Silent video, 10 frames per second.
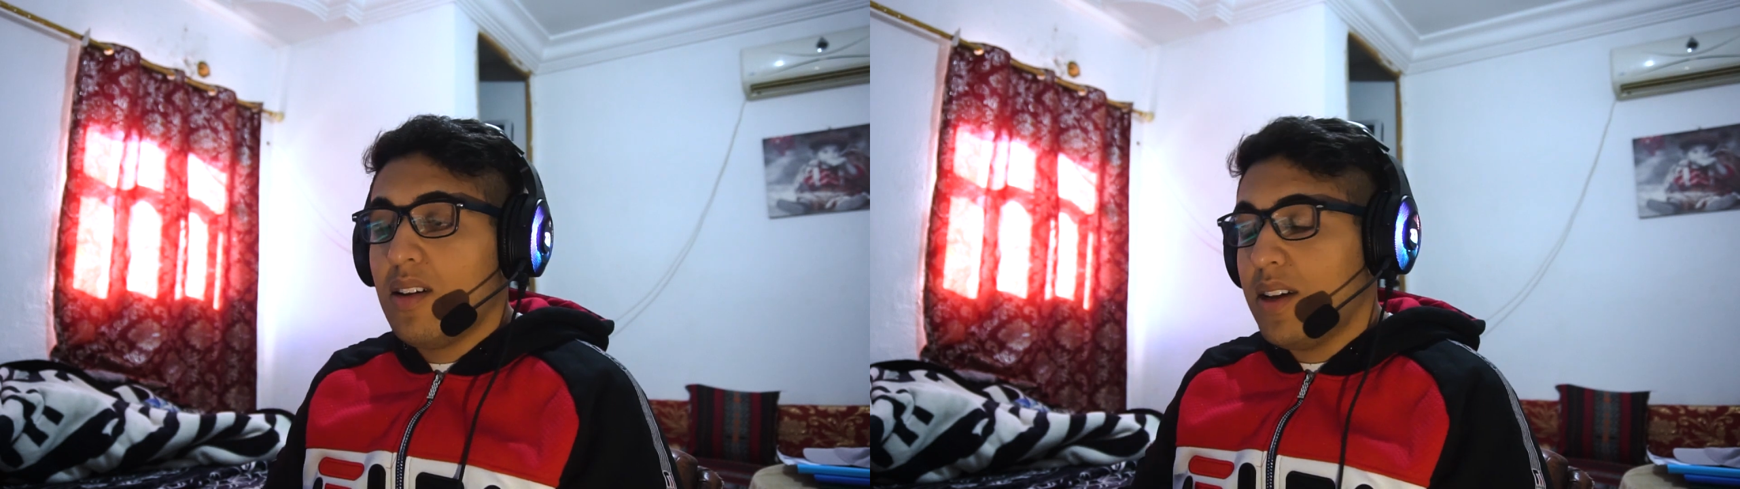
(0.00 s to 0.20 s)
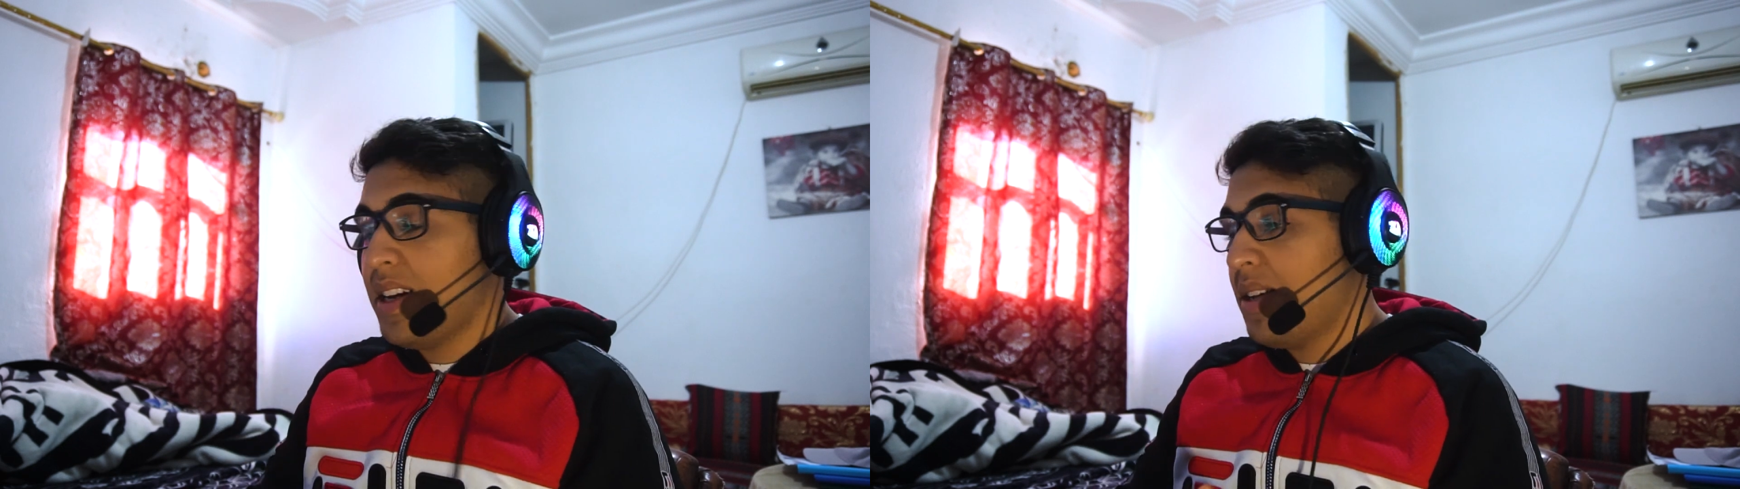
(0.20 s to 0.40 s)

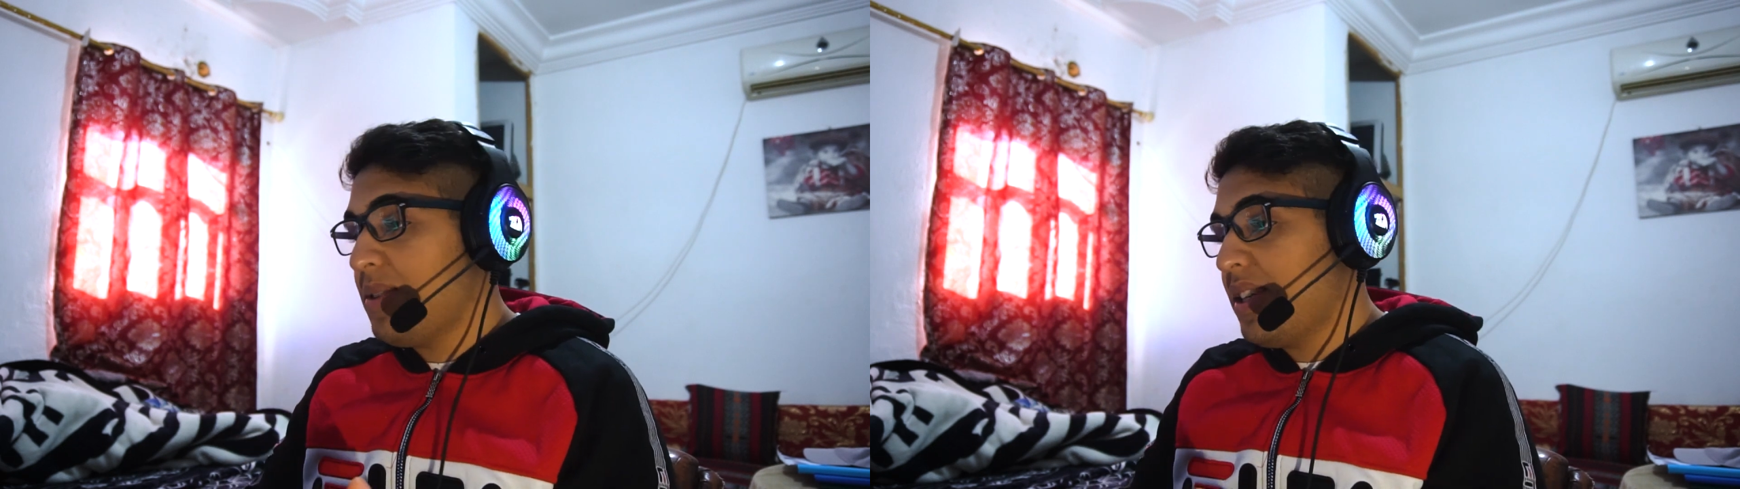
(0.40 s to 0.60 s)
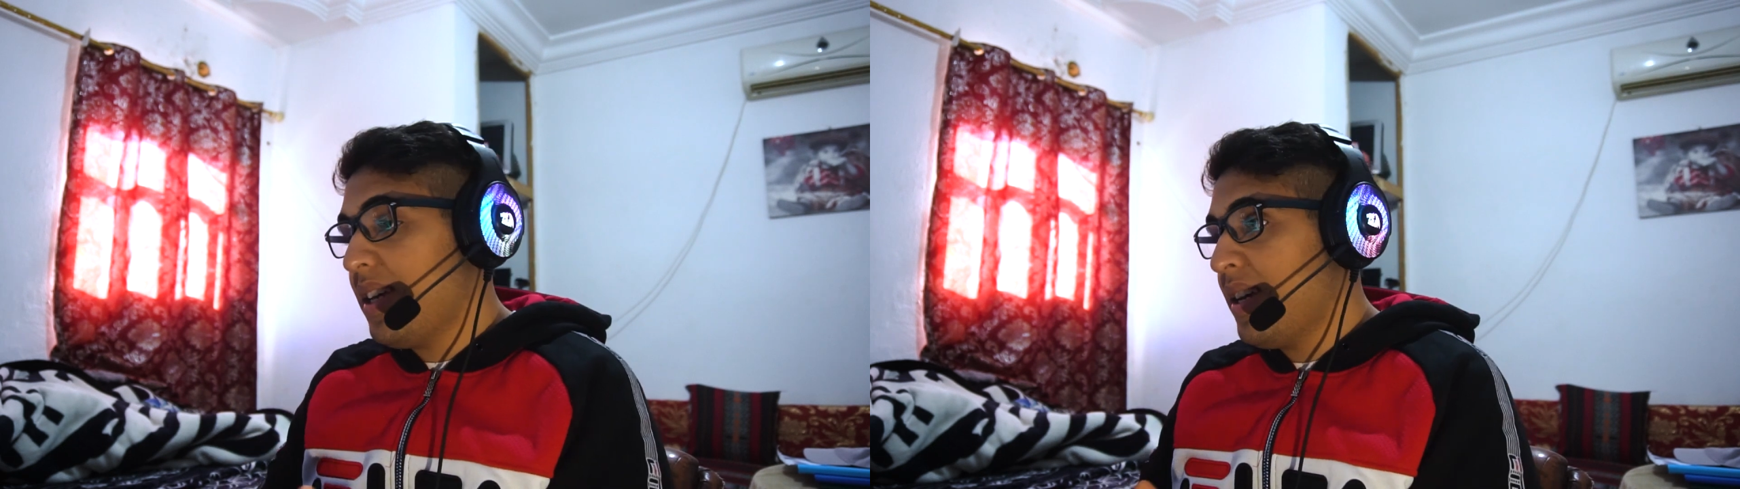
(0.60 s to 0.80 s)
You know what I'm
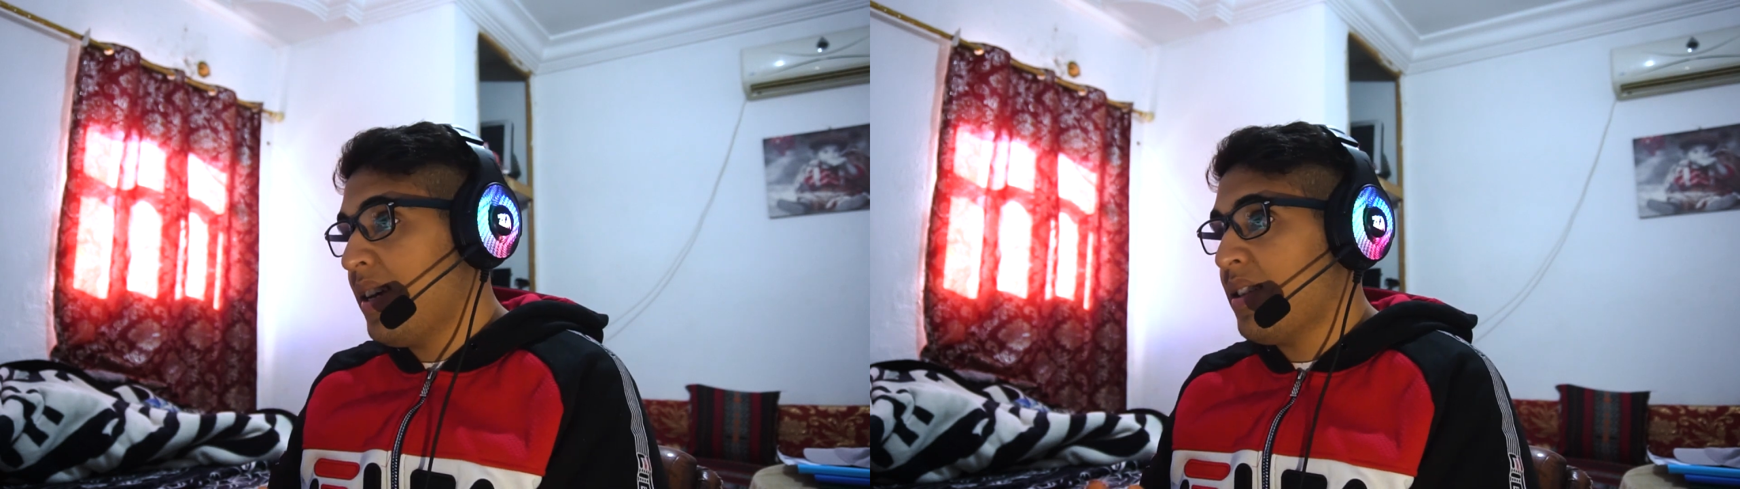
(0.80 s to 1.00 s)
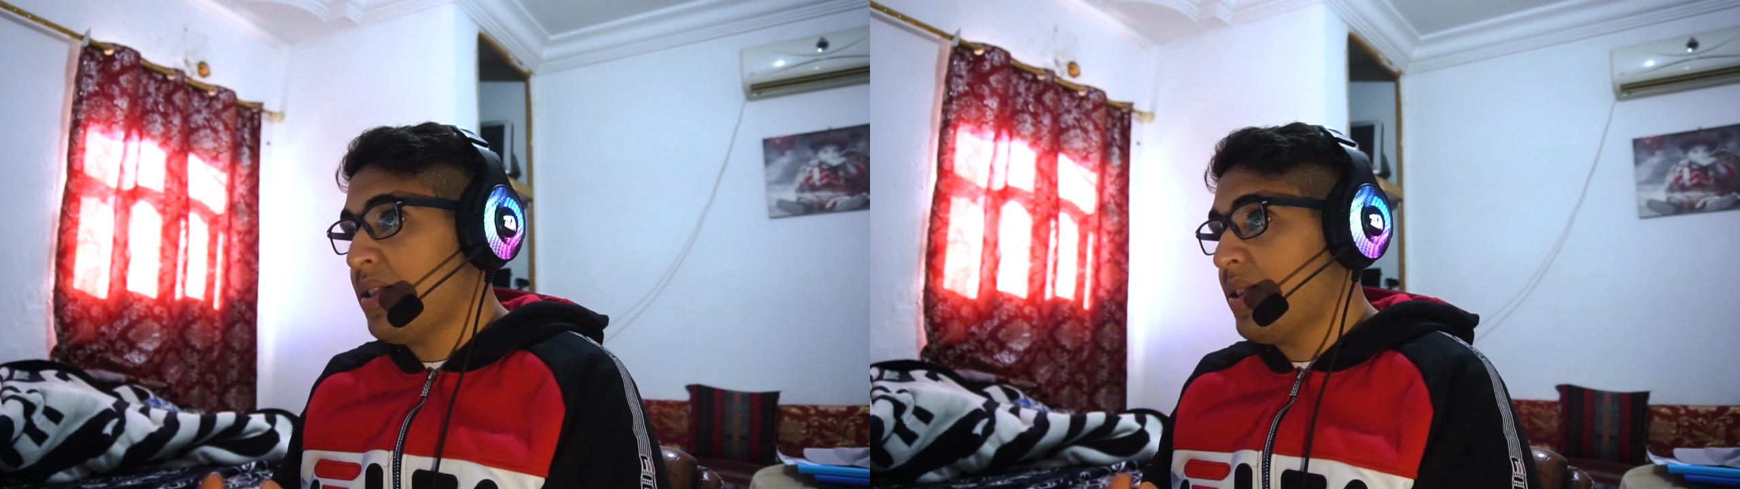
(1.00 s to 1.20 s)

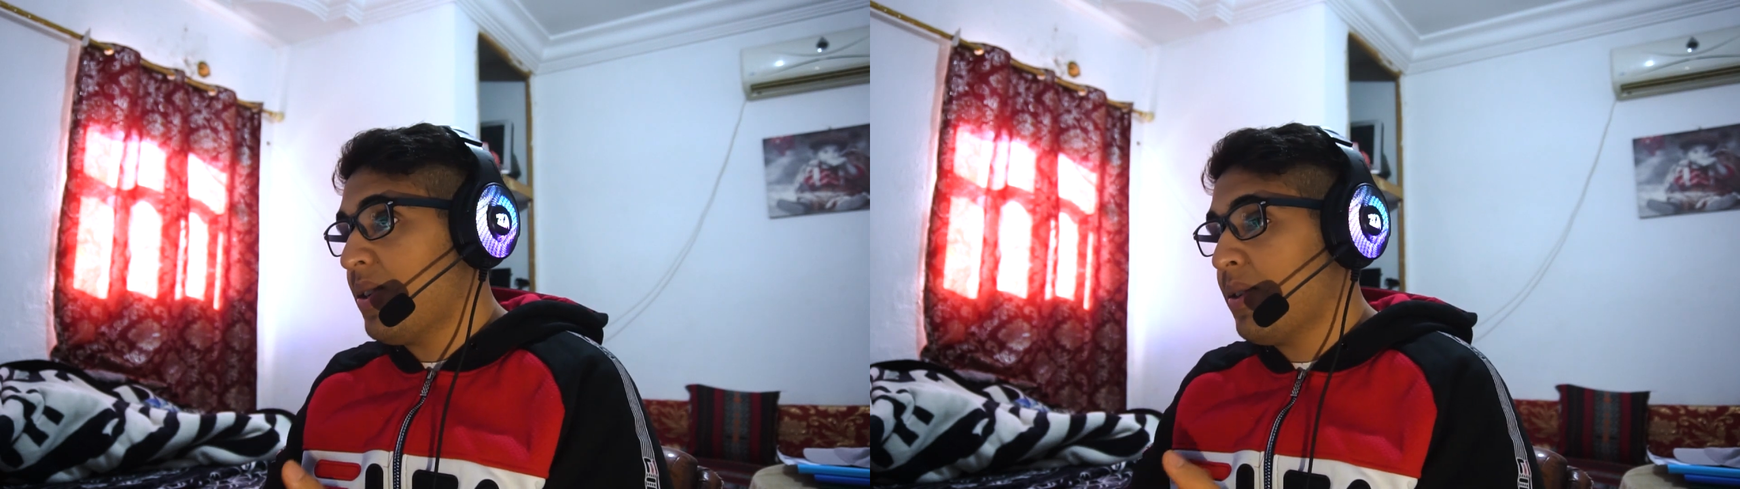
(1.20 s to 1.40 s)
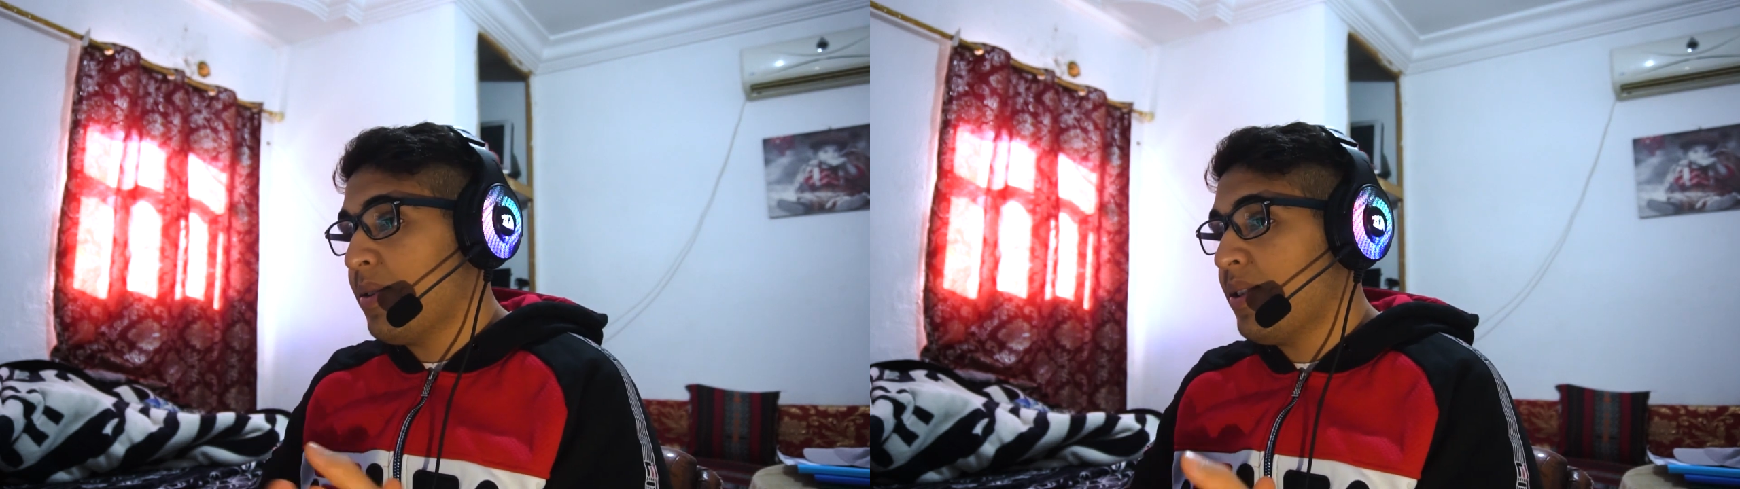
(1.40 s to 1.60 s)
saying? So